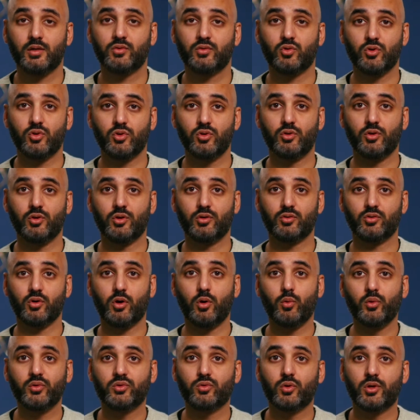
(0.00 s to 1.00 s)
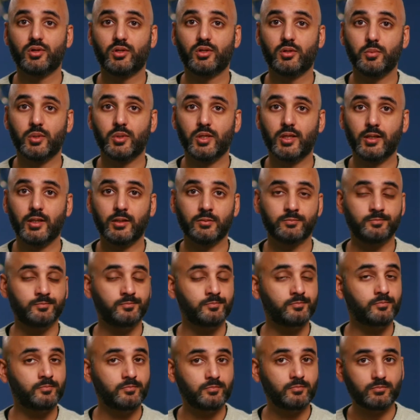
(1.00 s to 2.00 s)
So there's always going to be
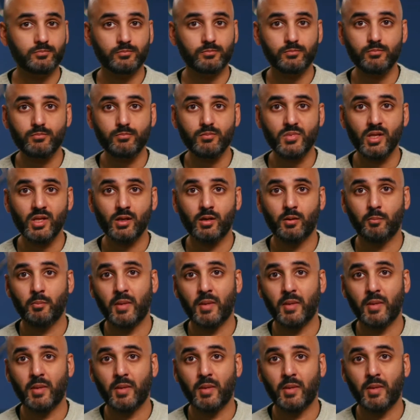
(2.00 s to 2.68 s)
a